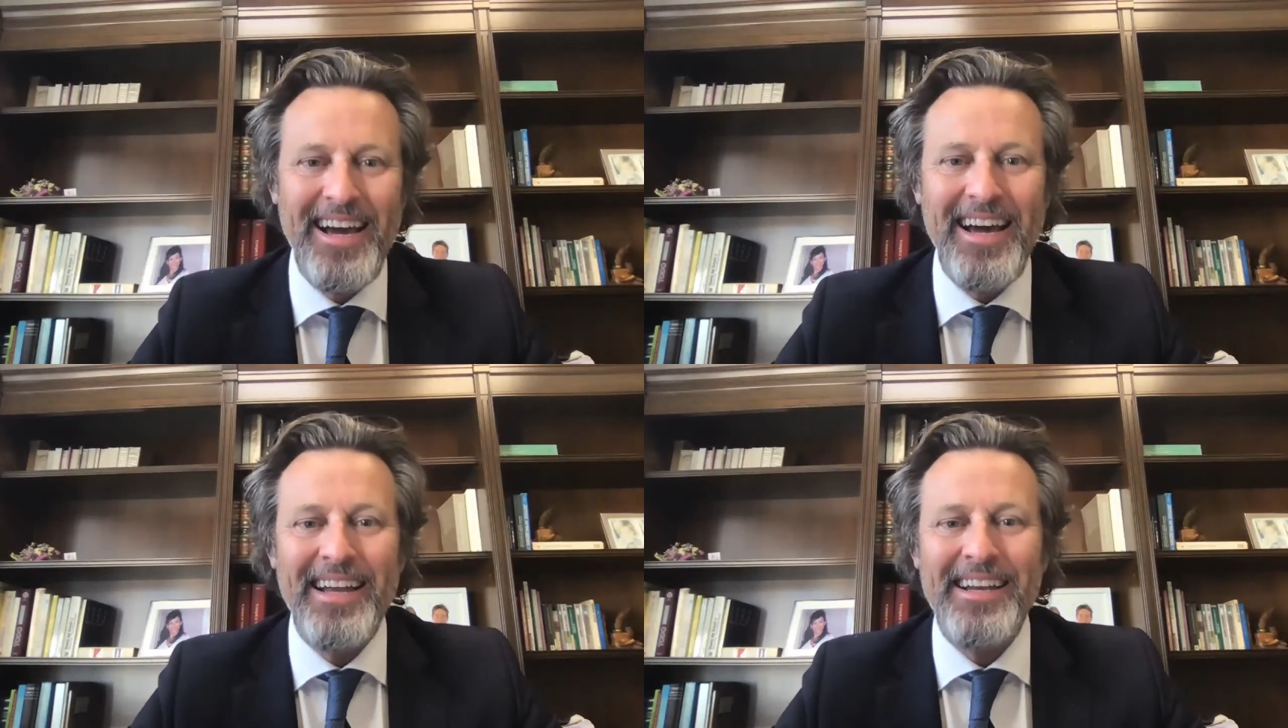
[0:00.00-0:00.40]

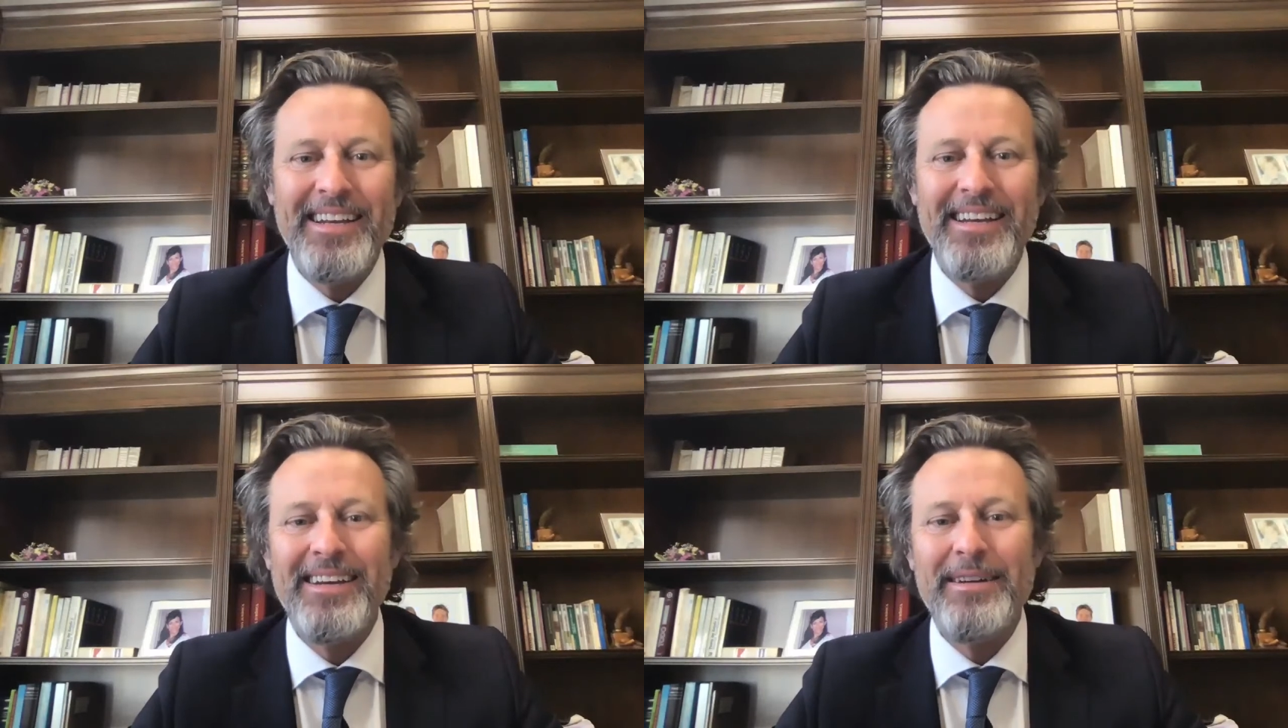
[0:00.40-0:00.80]
and
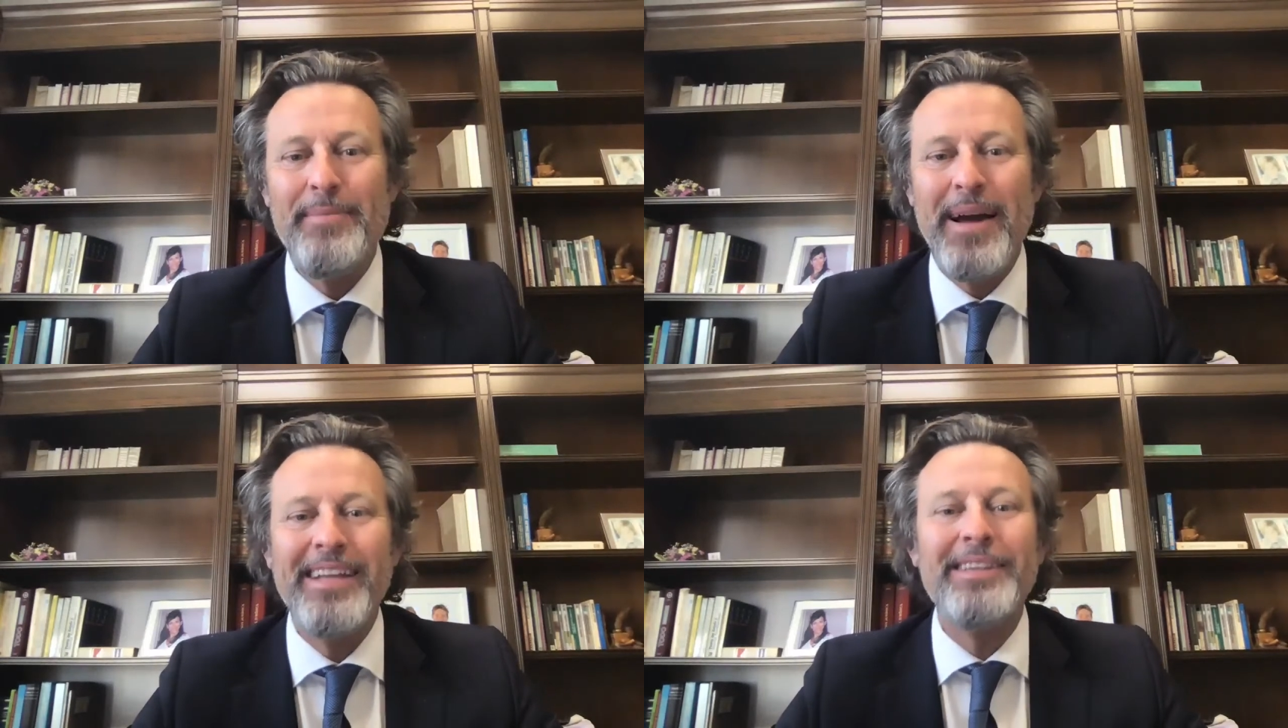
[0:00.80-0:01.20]

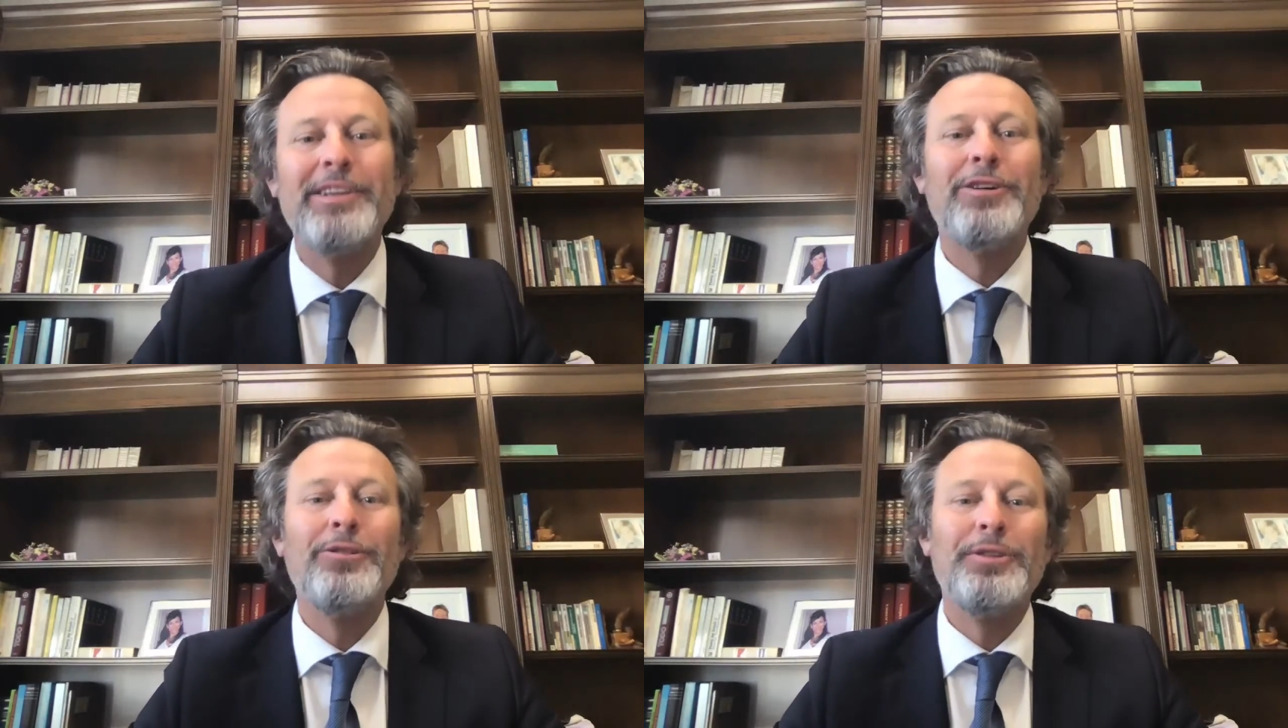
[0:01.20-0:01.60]
back in
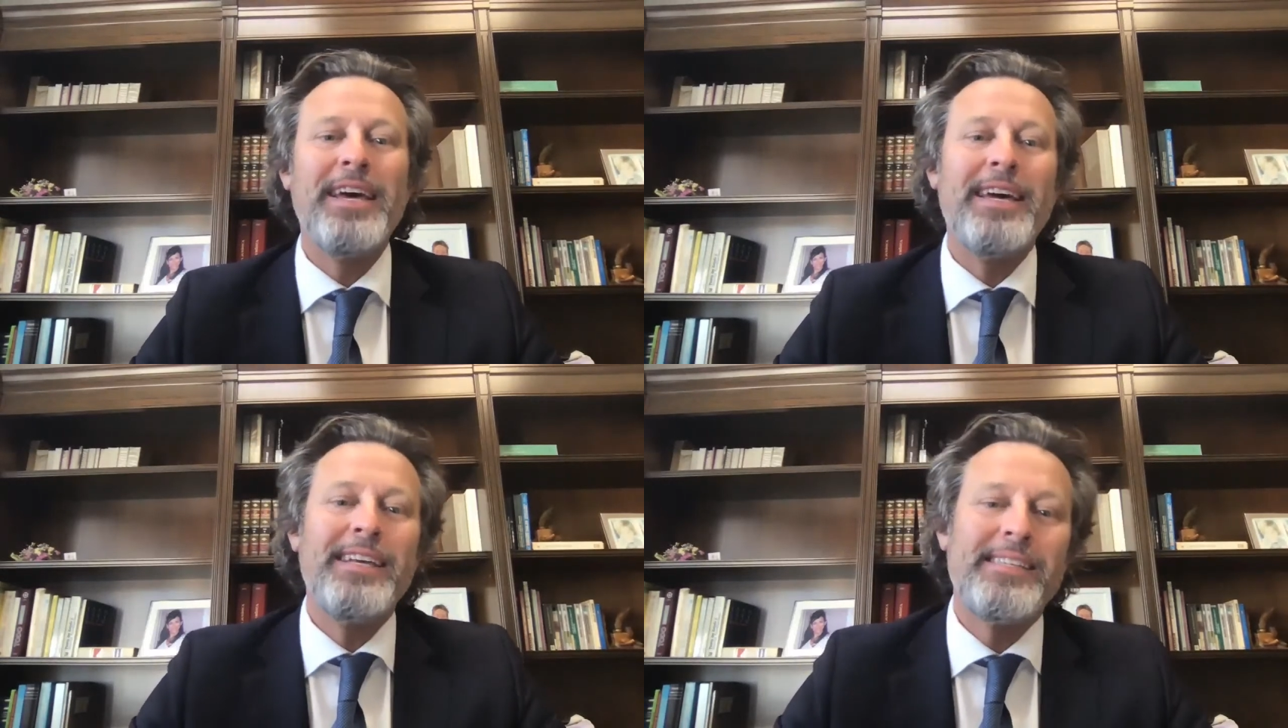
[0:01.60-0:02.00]
the old
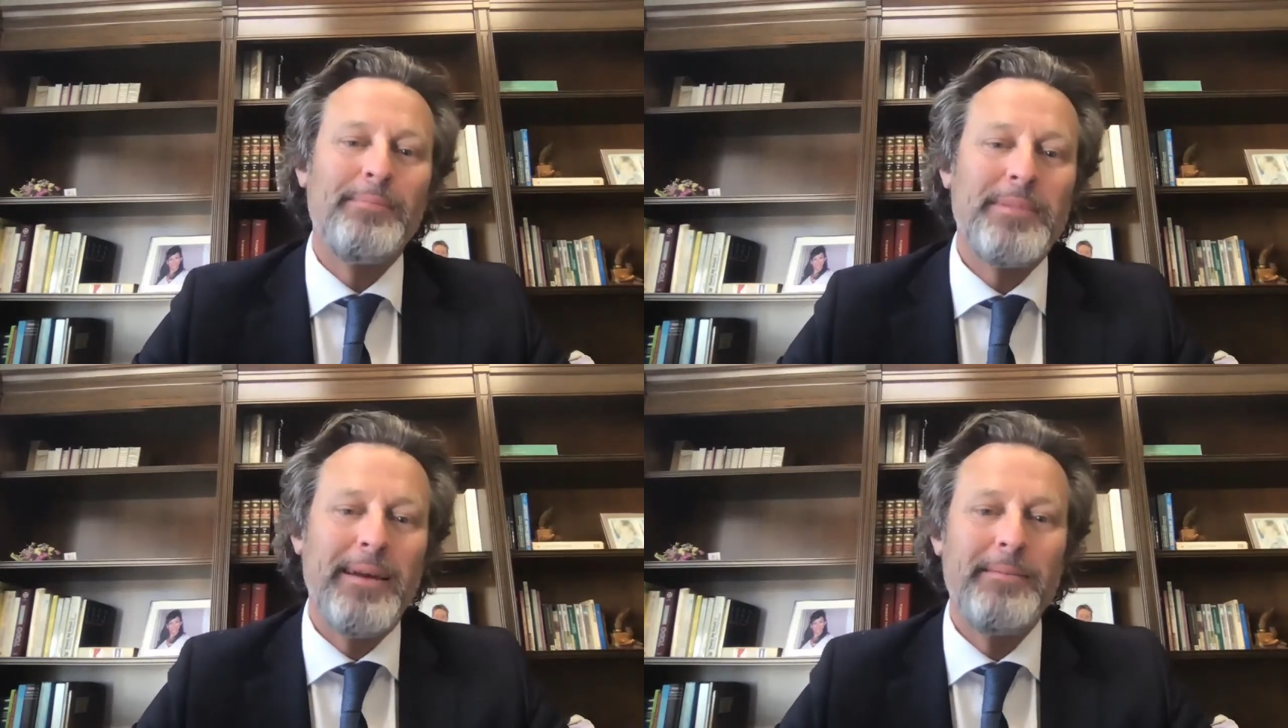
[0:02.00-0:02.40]
days,
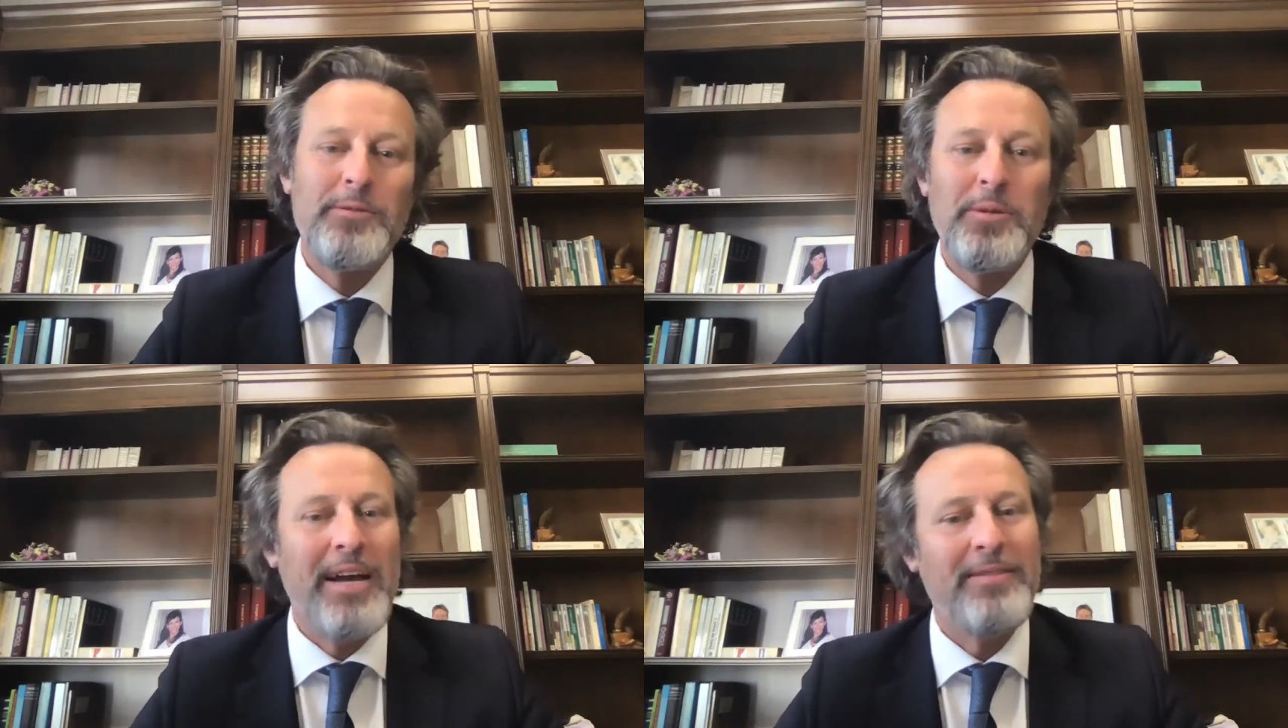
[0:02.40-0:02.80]
sometimes
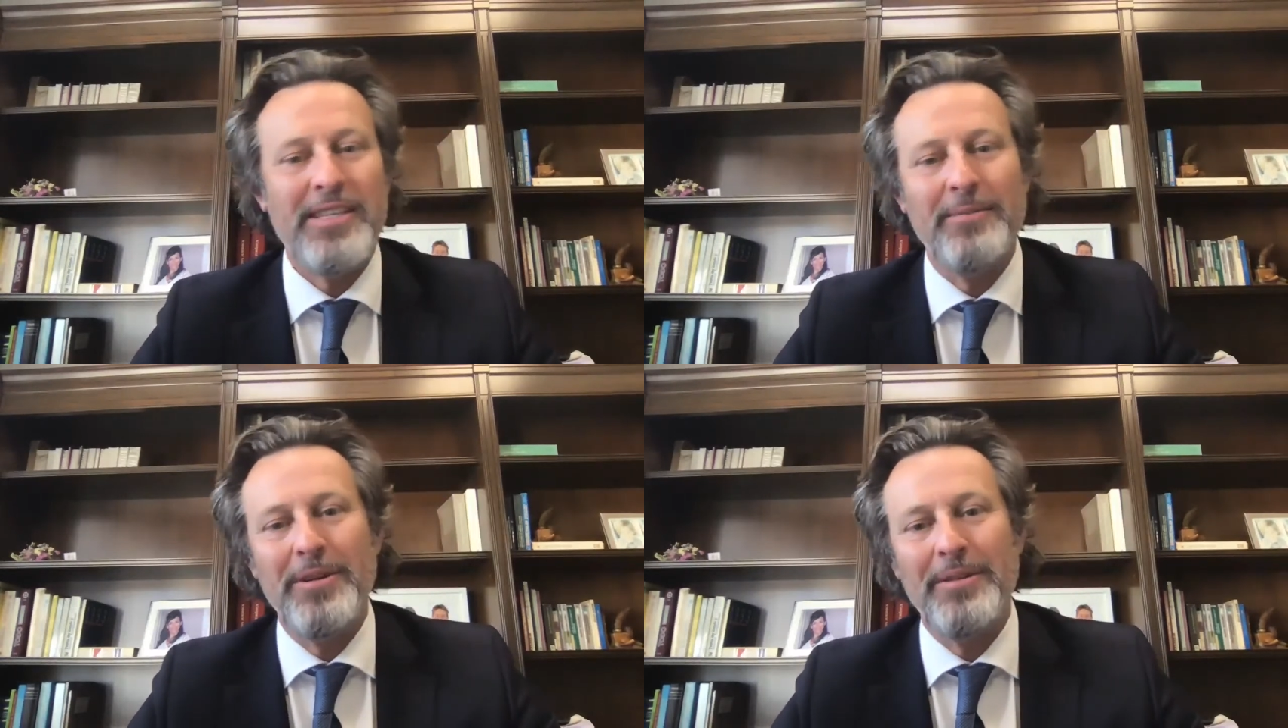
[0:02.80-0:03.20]
you'd have
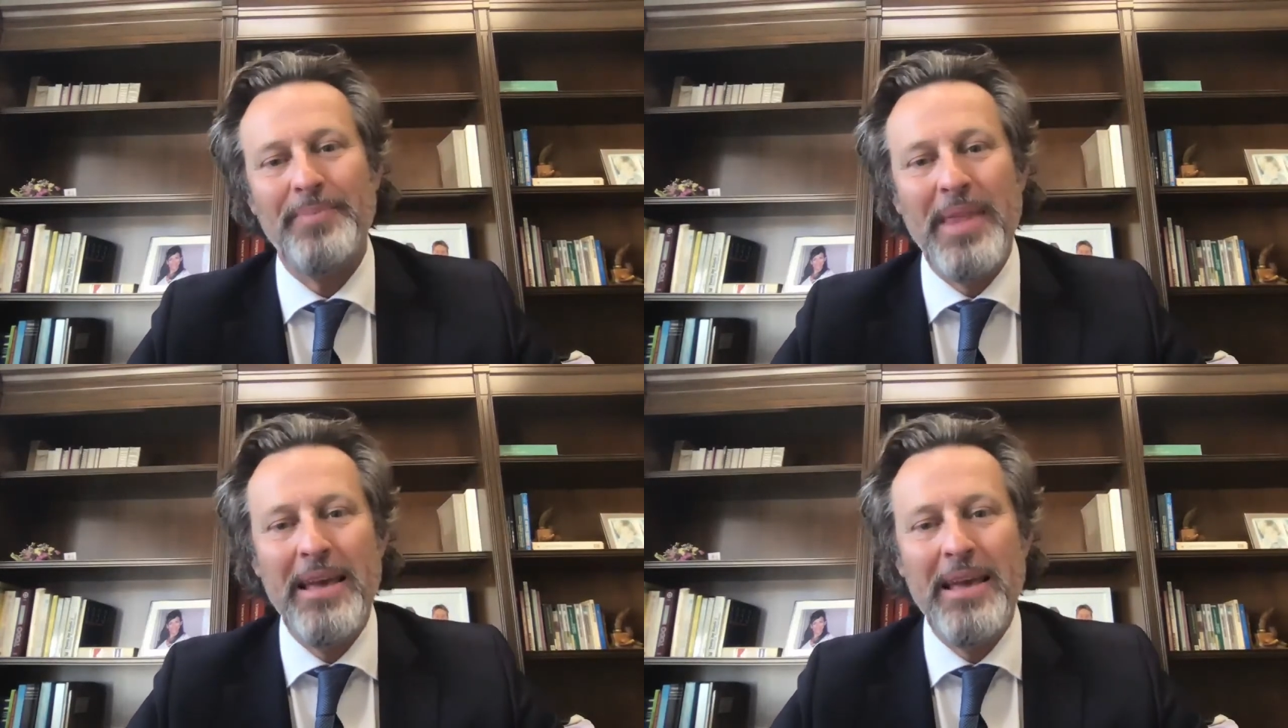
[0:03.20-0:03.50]
someone